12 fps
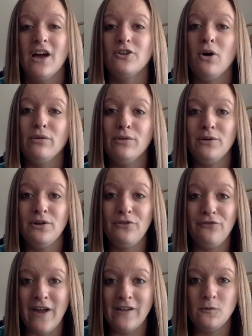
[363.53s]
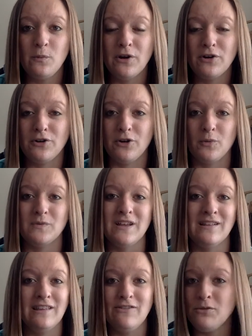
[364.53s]
Go through your Facebook groups
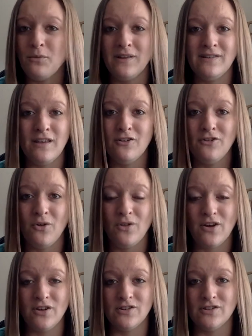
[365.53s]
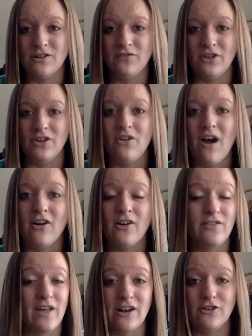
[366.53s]
and leave the ones that are no longer serving you
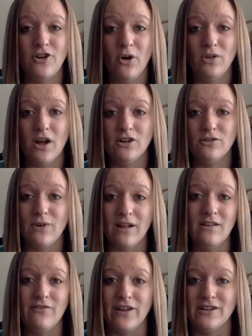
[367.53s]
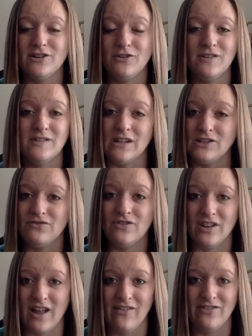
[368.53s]
or that are no longer relevant to the stage of
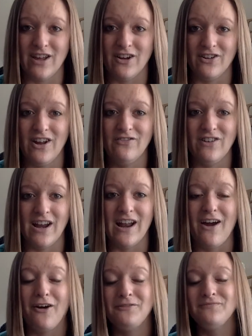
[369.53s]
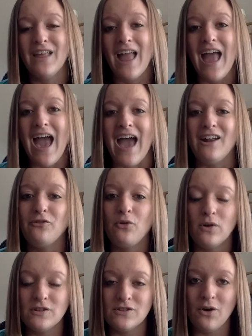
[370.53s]
the life that you're in right now. And of
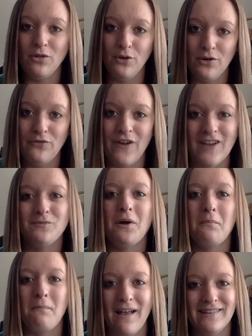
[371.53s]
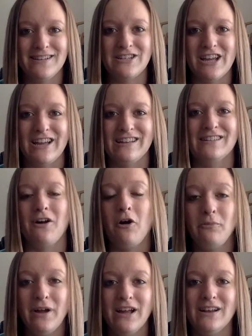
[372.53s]
course, go through your Facebook messages.
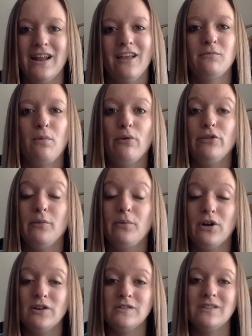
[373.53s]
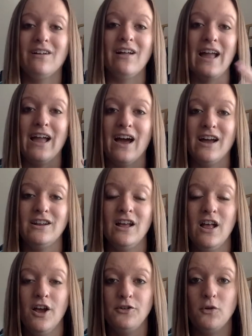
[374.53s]
Oh my goodness, both your personal and
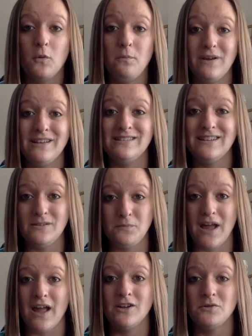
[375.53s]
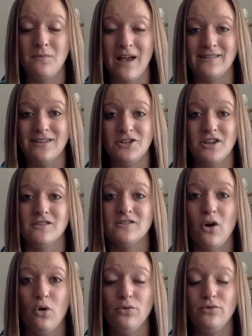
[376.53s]
your business page messages.
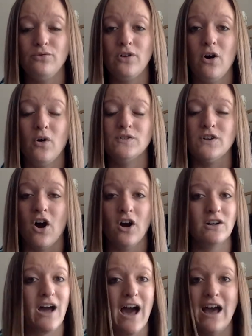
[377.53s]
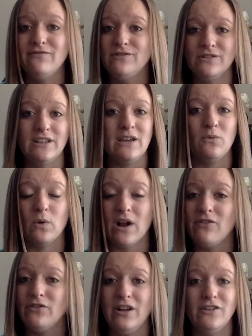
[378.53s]
Go through those, archive, delete,
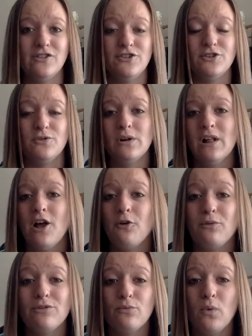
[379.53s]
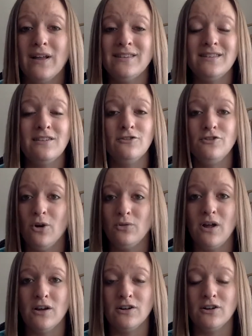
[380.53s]
whatever you need to do with ones that are no
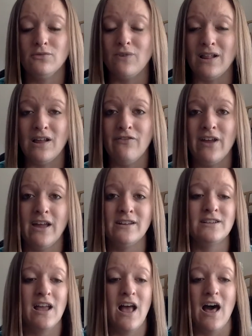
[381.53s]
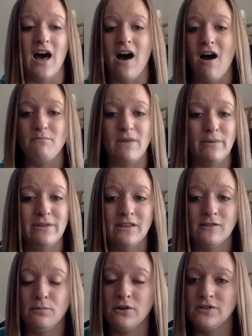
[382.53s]
longer relevant. Maybe
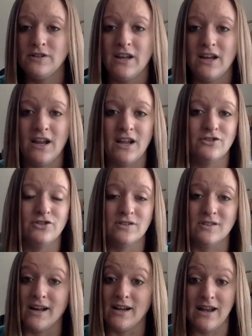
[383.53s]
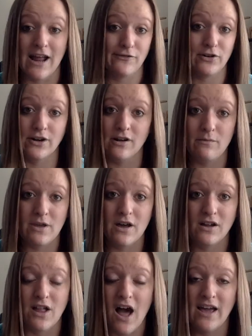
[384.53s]
this person is just like never going to be a
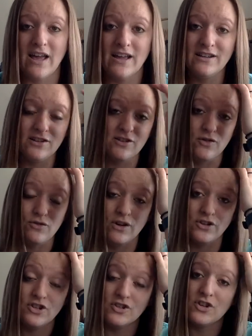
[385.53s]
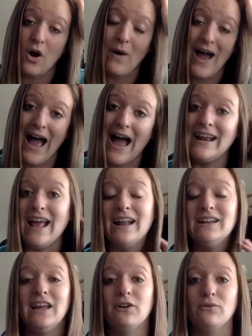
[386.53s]
client, so you can just go ahead
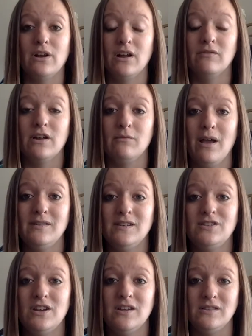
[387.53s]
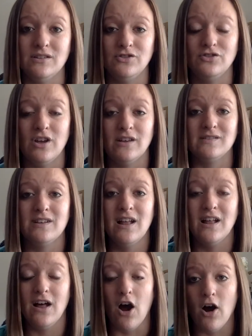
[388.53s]
and get rid of their messages. It's just
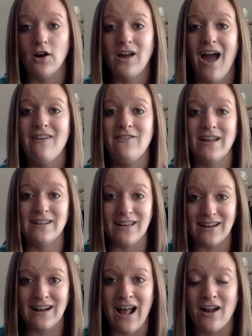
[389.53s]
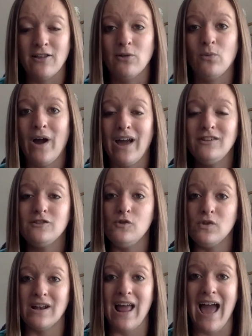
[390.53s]
archive it, get it out of the way so
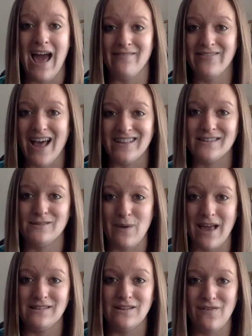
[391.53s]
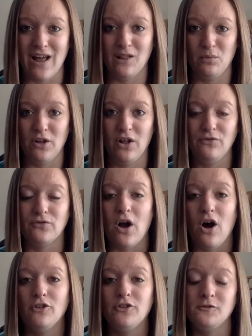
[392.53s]
you can have that space available for
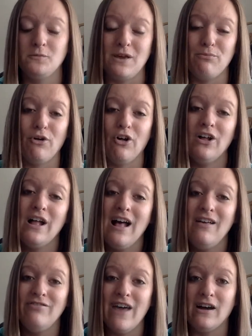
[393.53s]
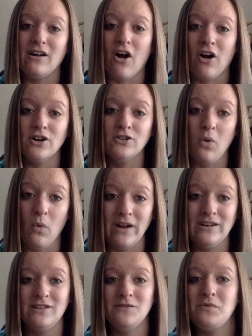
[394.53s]
all those people that are
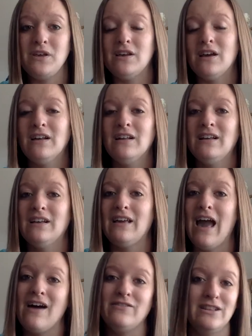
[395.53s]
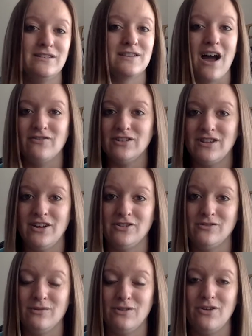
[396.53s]
going to be having these
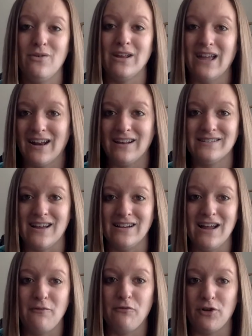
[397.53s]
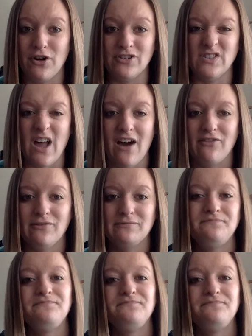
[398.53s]
conversations with you and getting signed up for your stuff.